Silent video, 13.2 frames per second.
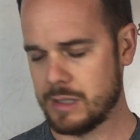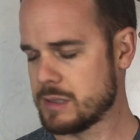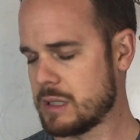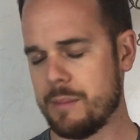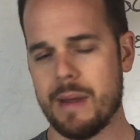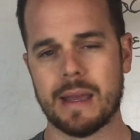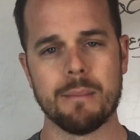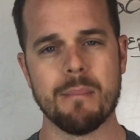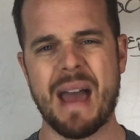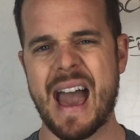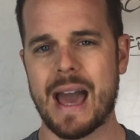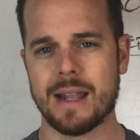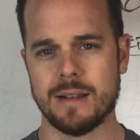Can make it
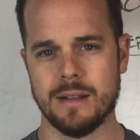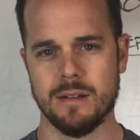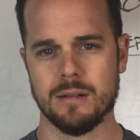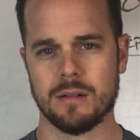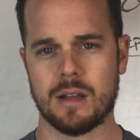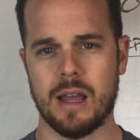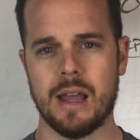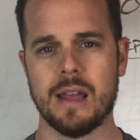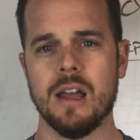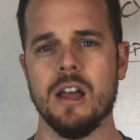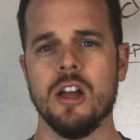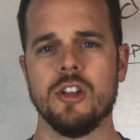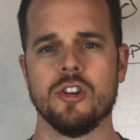mad, okay?
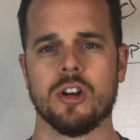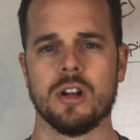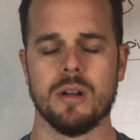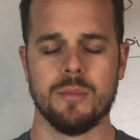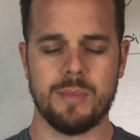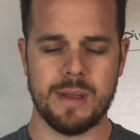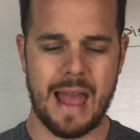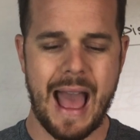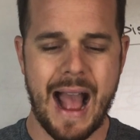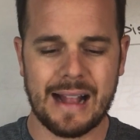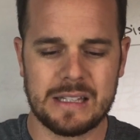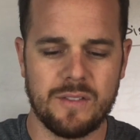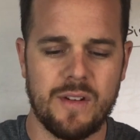You're gonna be
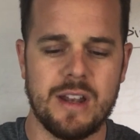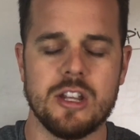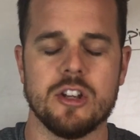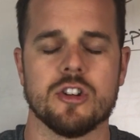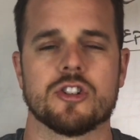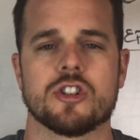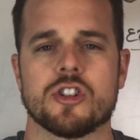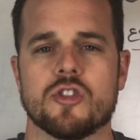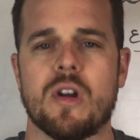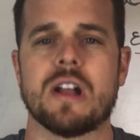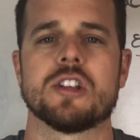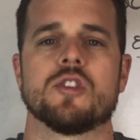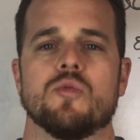activating your
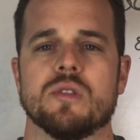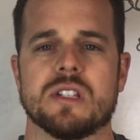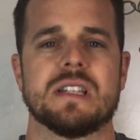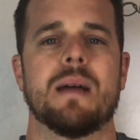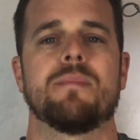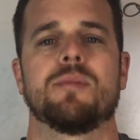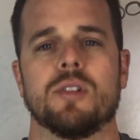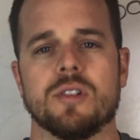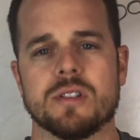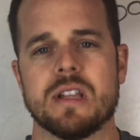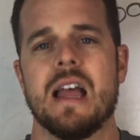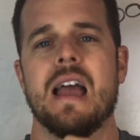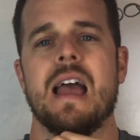stretch receptors,